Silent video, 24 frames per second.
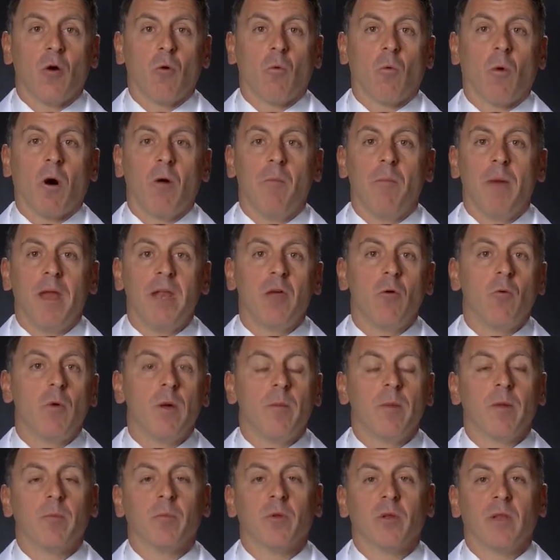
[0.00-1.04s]
While many
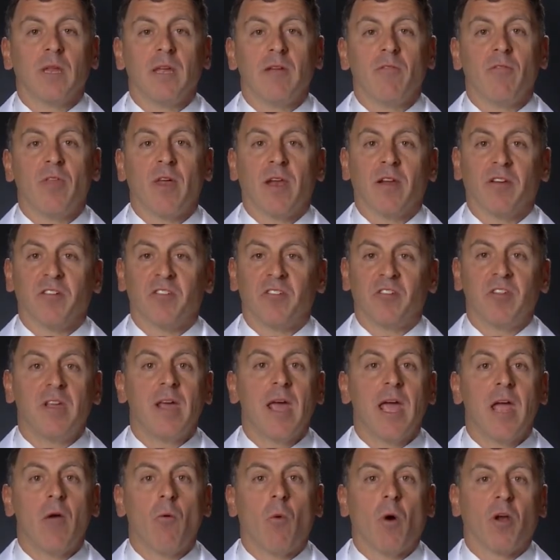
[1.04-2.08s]
women believe that a
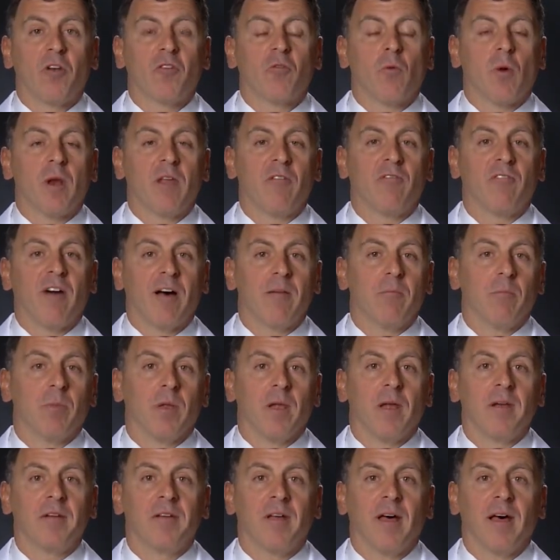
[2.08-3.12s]
CA125
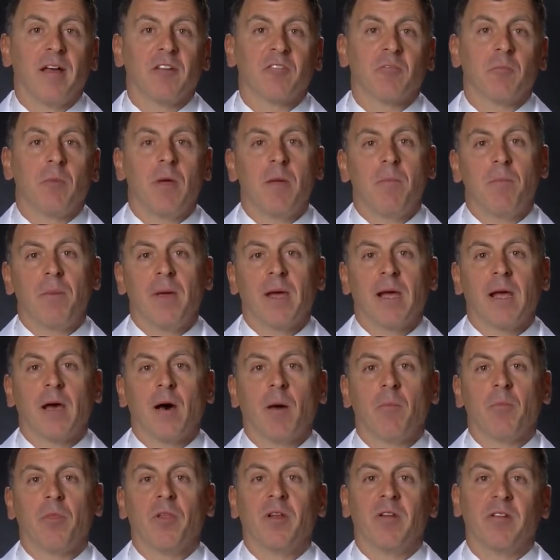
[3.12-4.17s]
blood test may pick
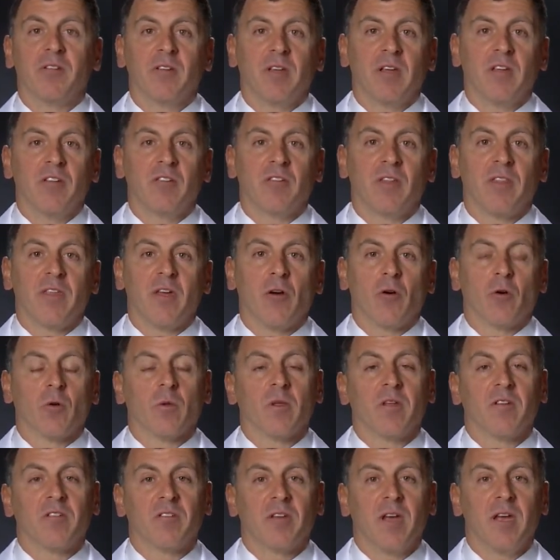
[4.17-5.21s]
up the disease in the
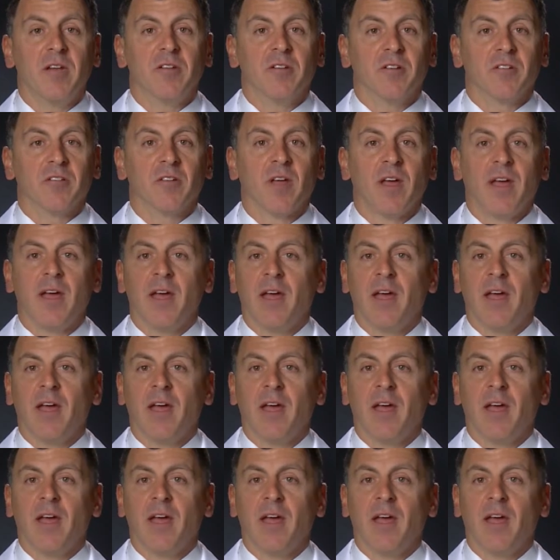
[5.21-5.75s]
early stages,